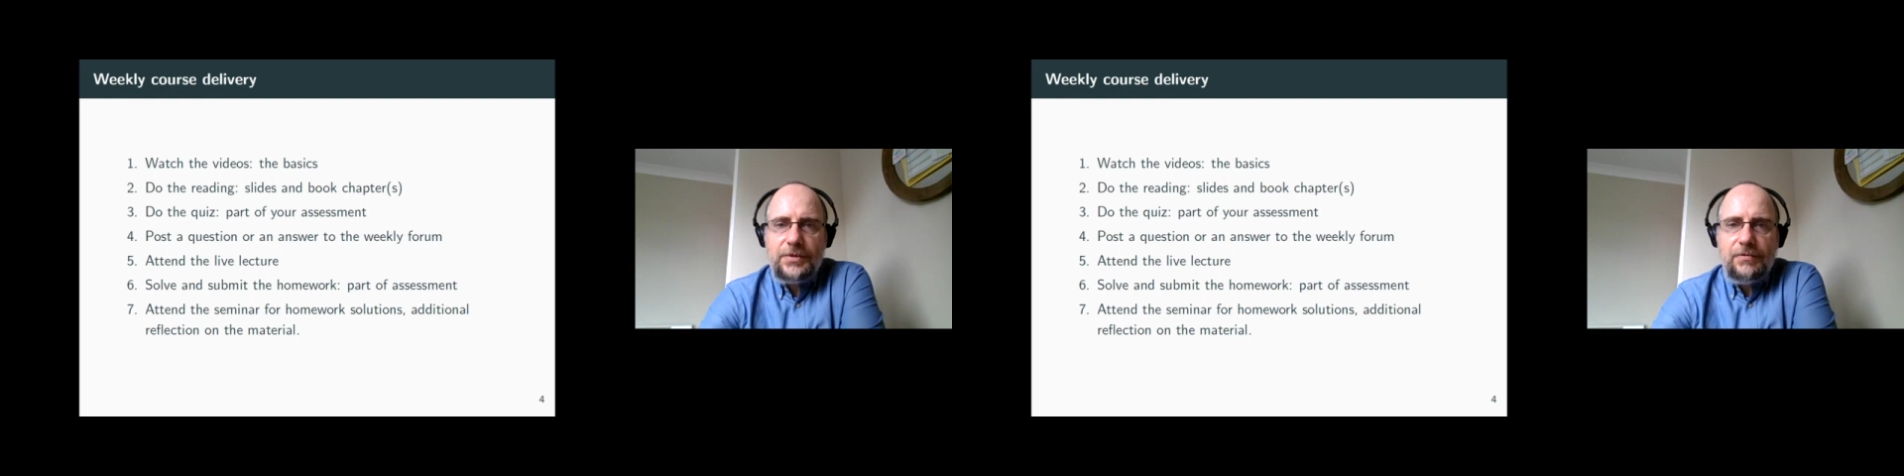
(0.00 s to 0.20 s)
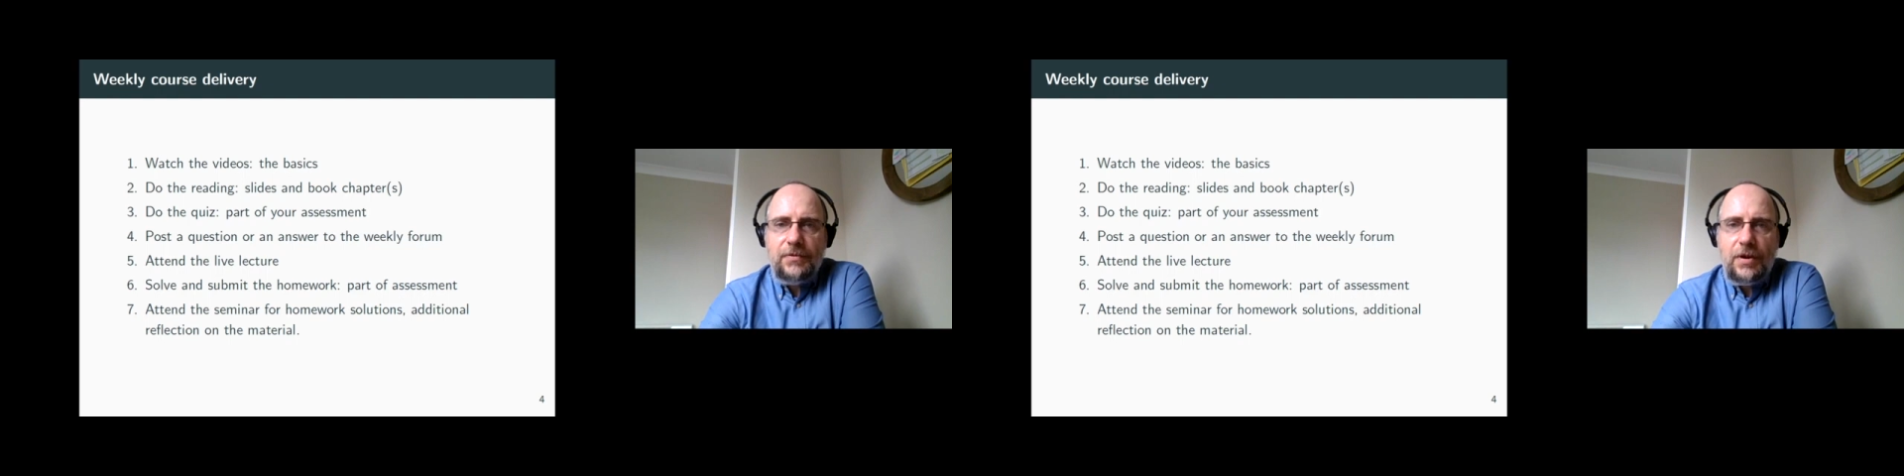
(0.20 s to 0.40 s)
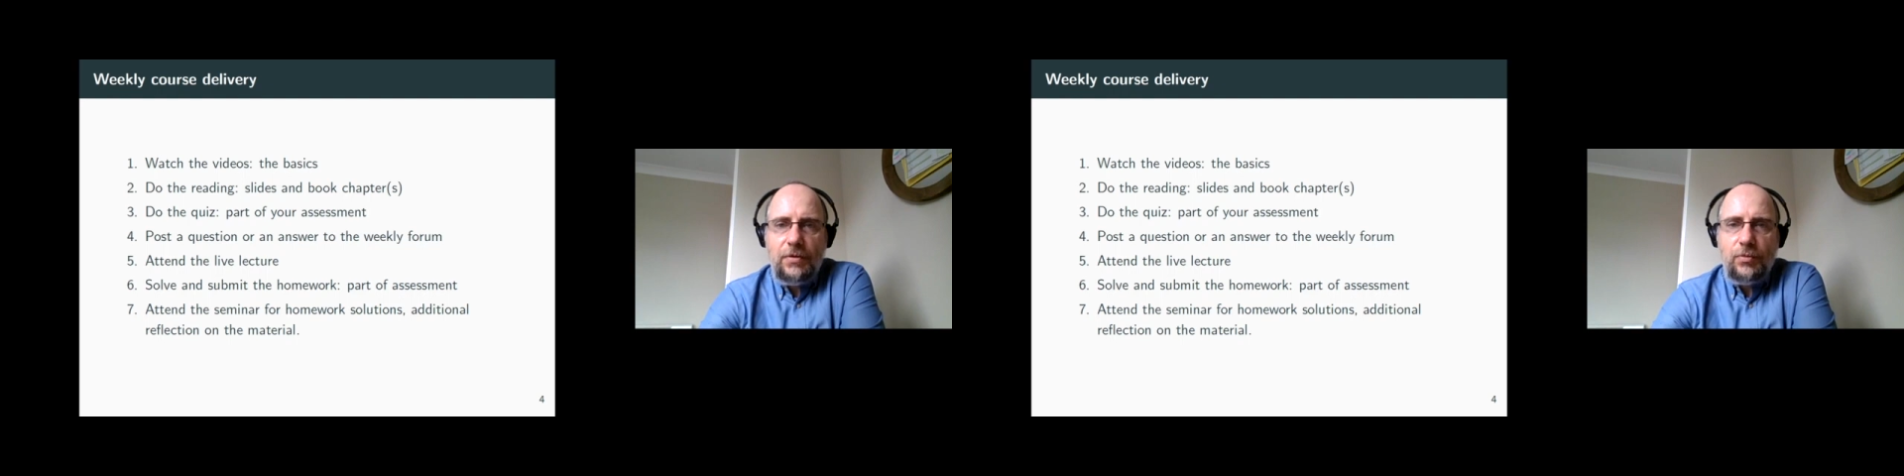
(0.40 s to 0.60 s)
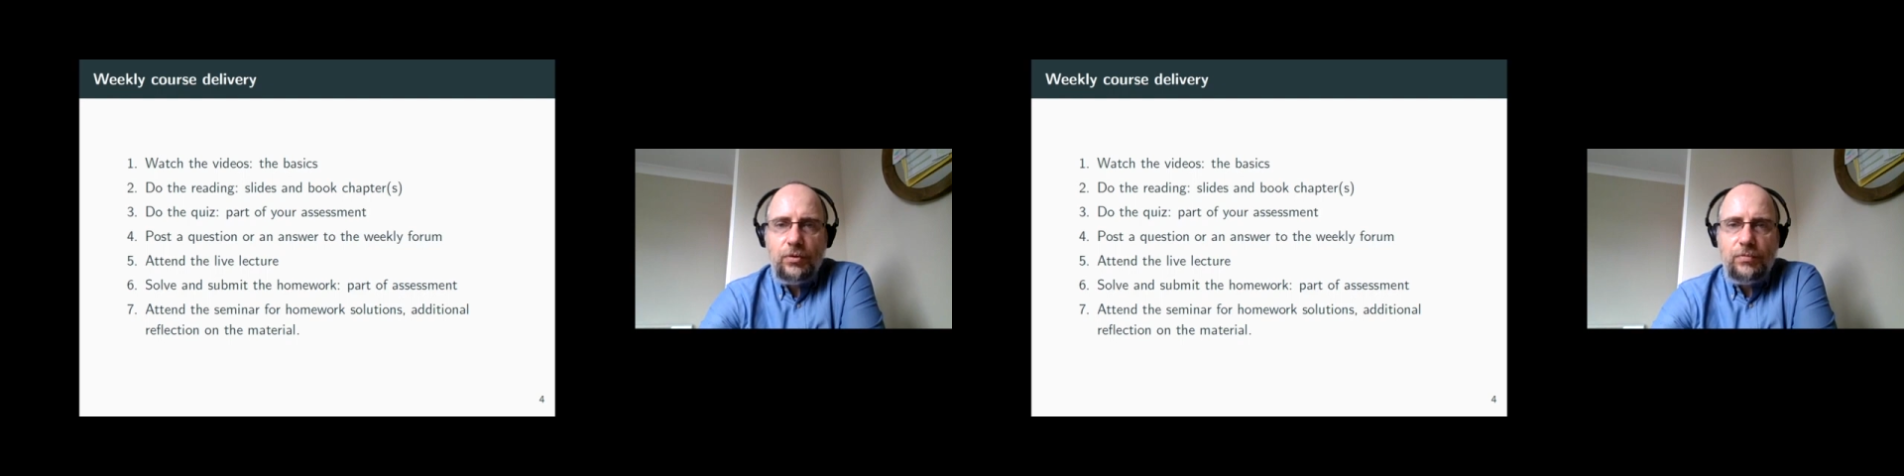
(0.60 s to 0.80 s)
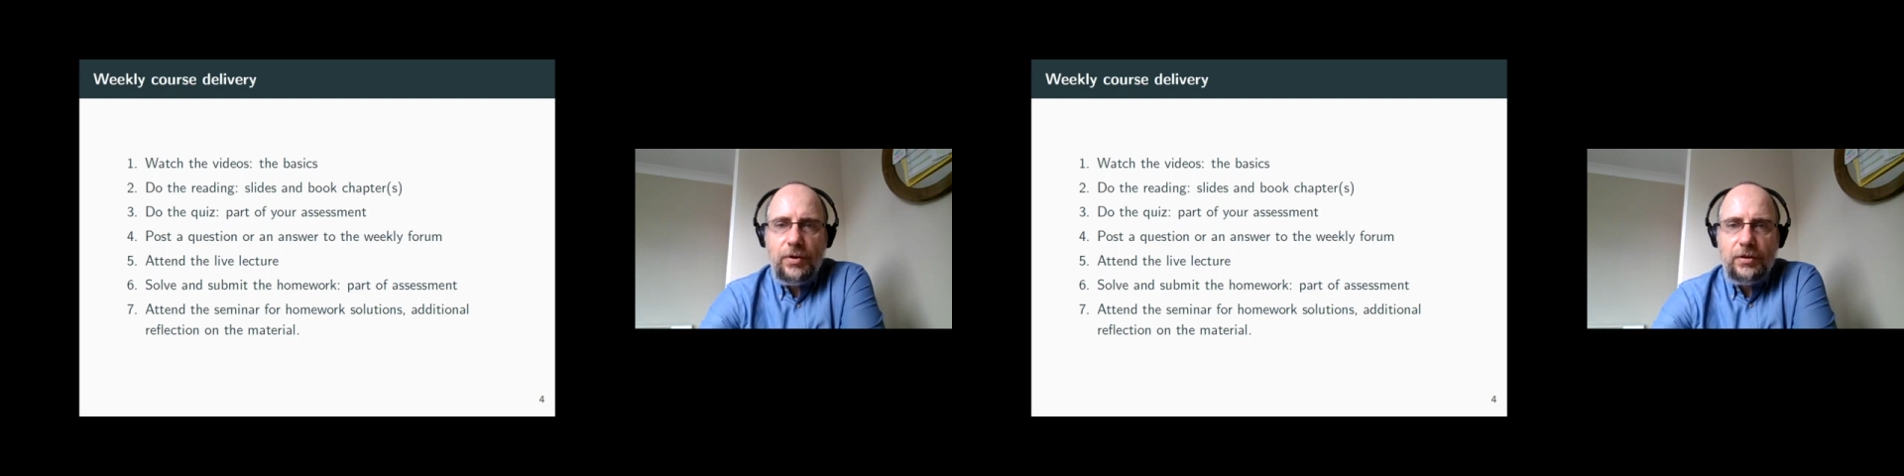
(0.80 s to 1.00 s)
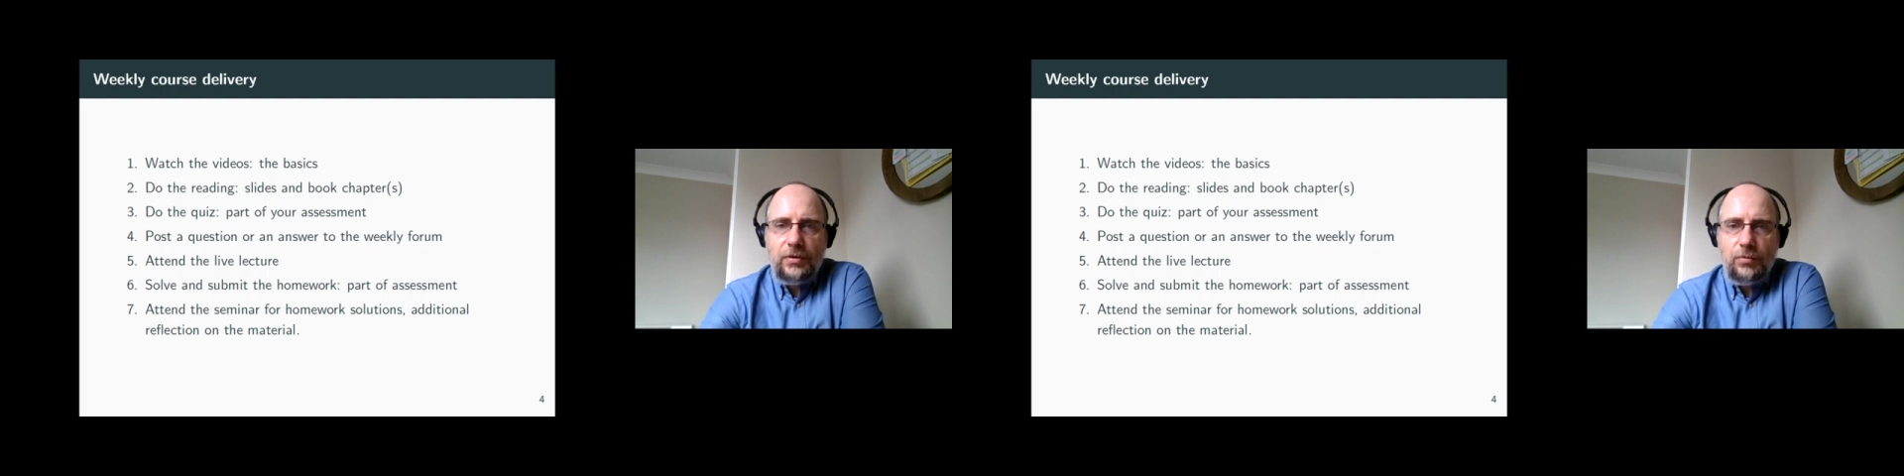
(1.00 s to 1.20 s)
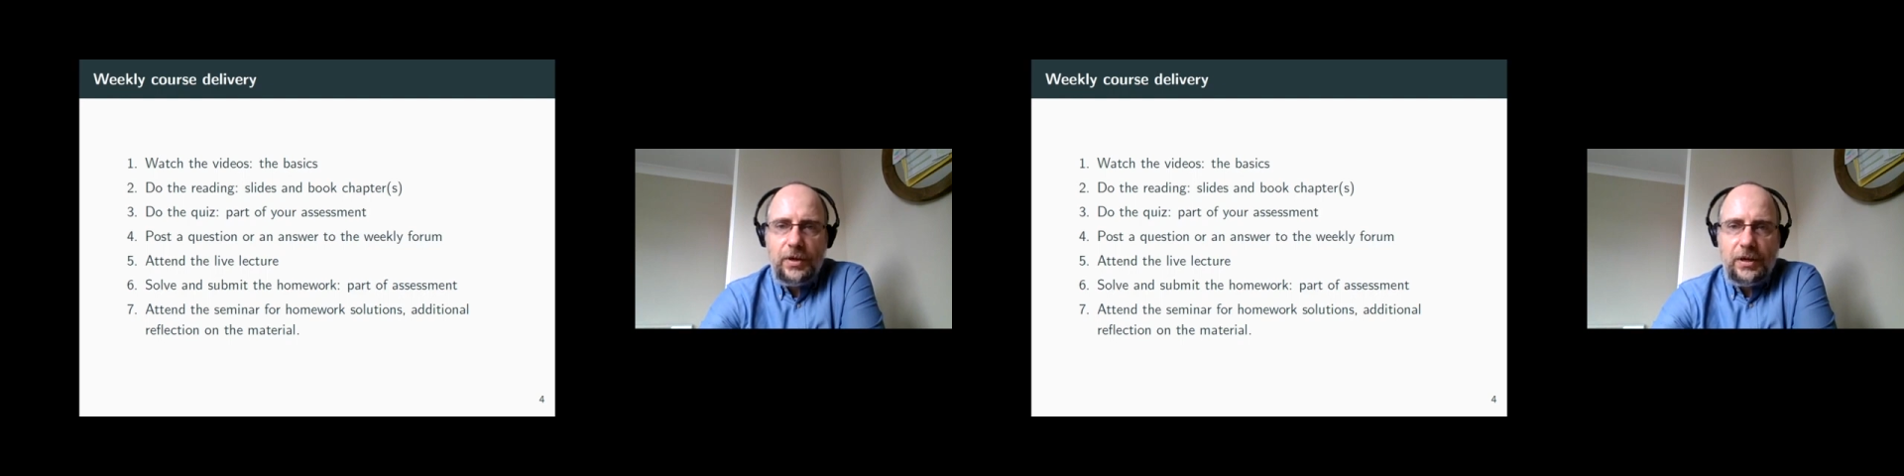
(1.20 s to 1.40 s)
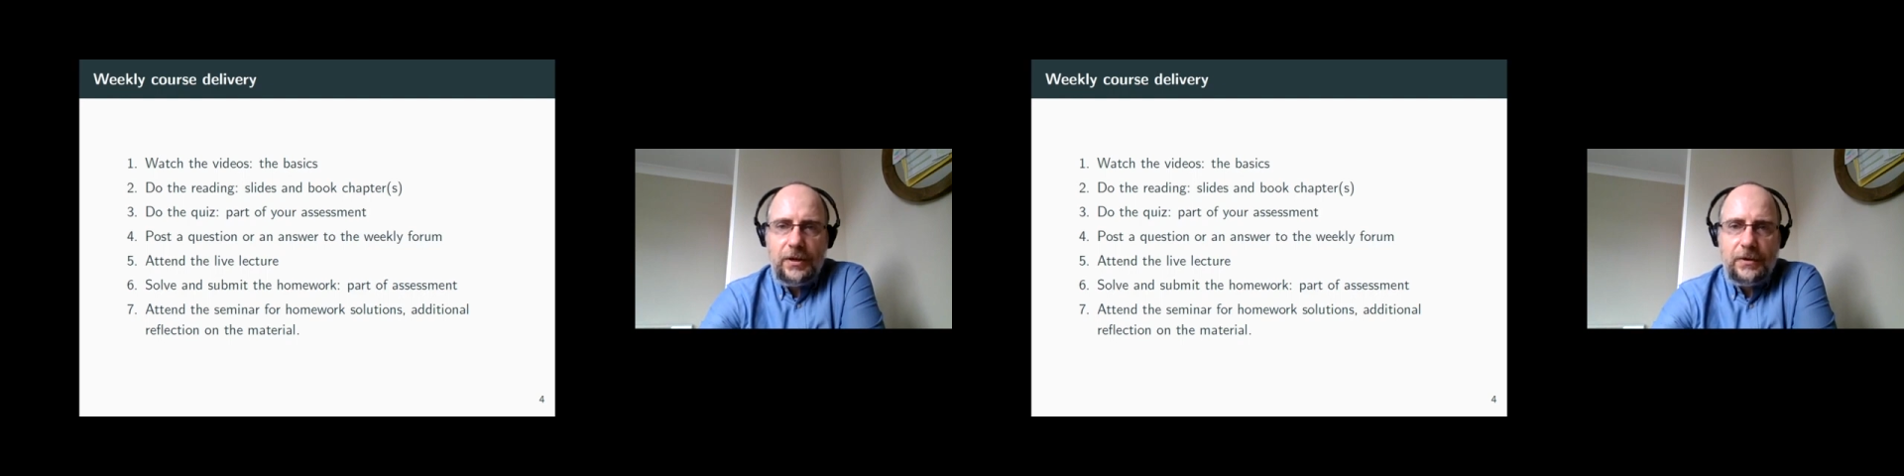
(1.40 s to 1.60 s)
comes a very important part of the
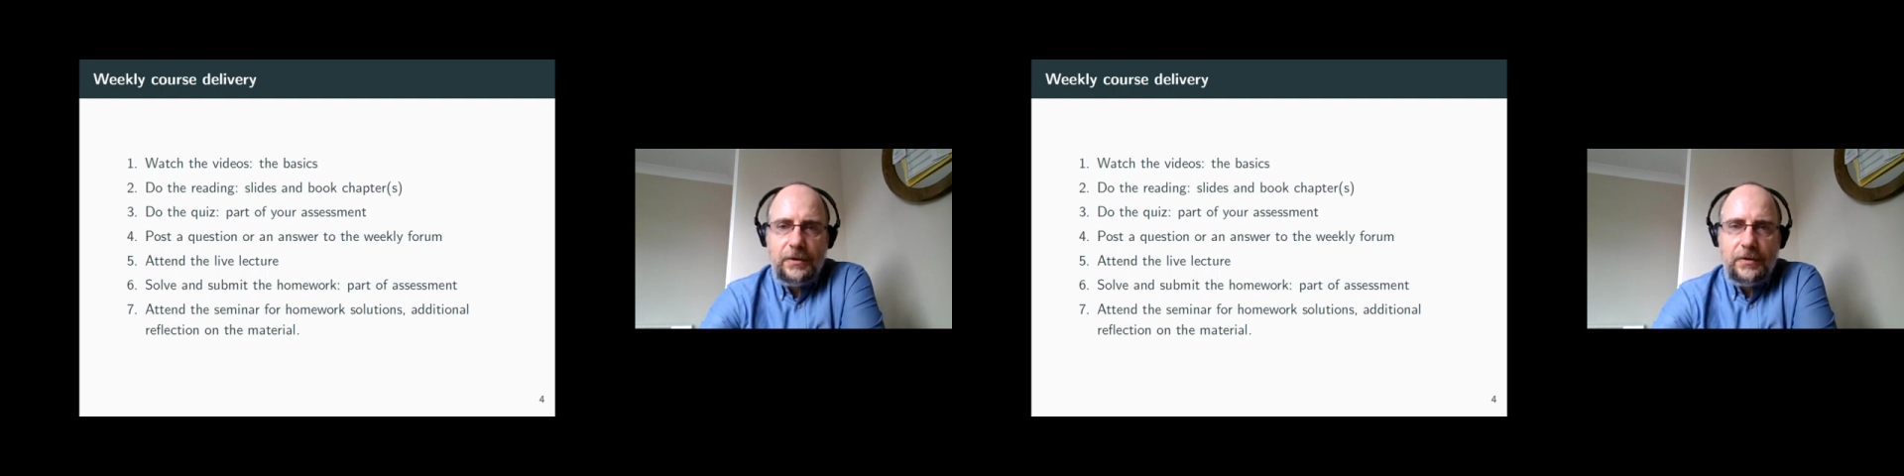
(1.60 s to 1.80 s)
week,